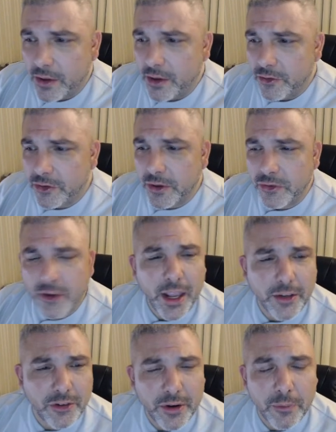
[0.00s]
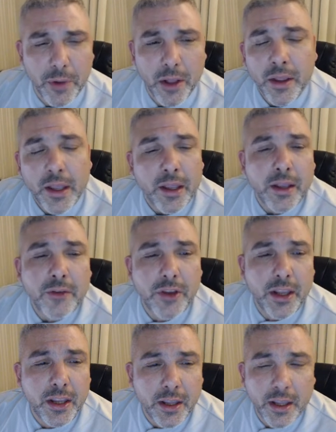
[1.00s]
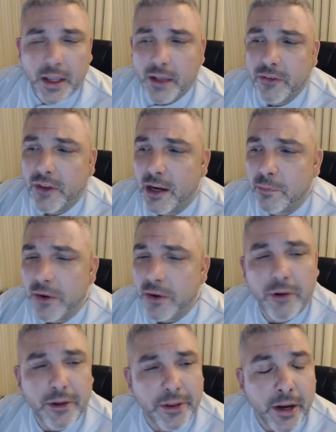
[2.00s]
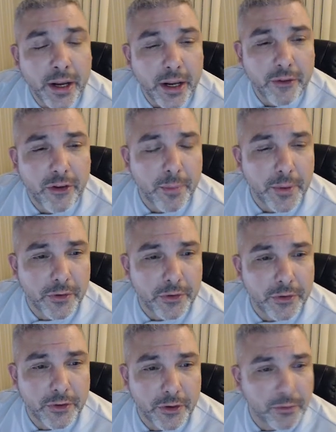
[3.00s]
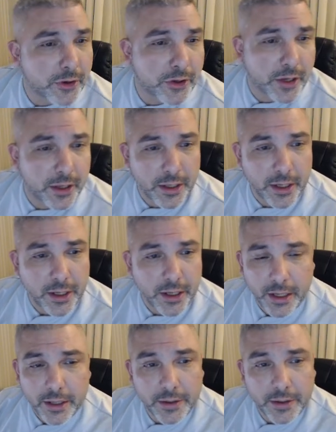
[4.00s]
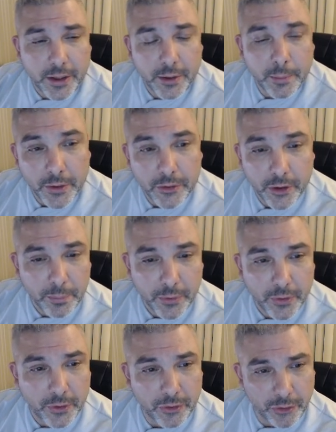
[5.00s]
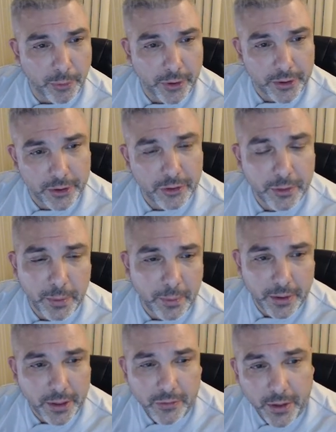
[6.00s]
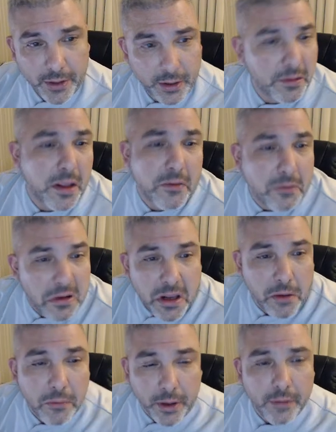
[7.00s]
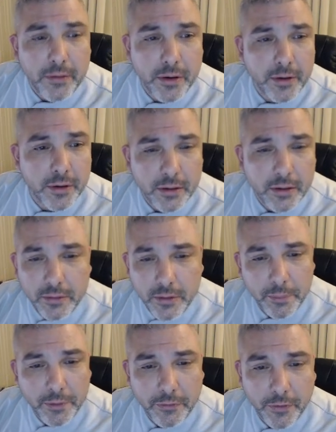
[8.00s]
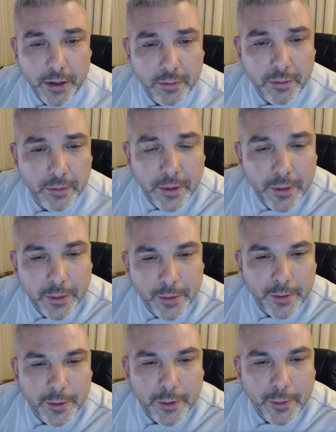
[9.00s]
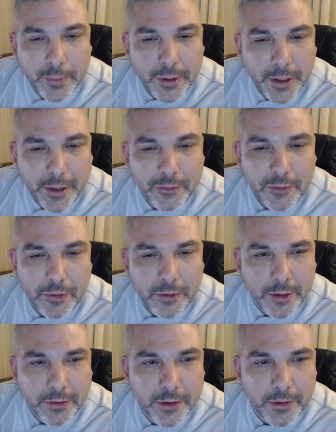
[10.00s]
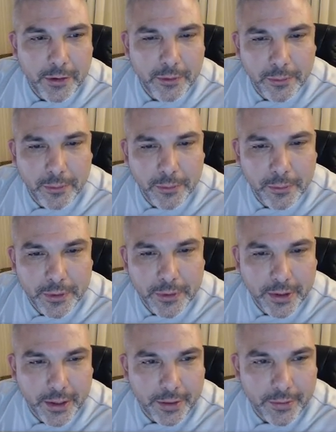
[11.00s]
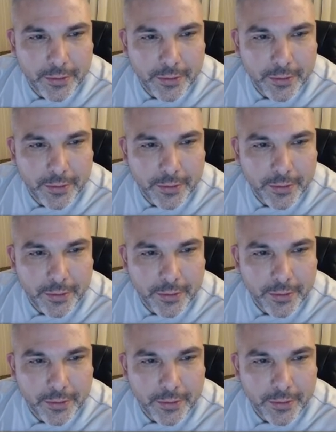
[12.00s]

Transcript: So you can say, hey, Jerry, well, see, it's got a menorah there. It's all about the Jewish thing, and Trump is supporting the Jewish people, and that's fine. And that's, yeah, whatever. That could be fine. But it has nothing to do with that.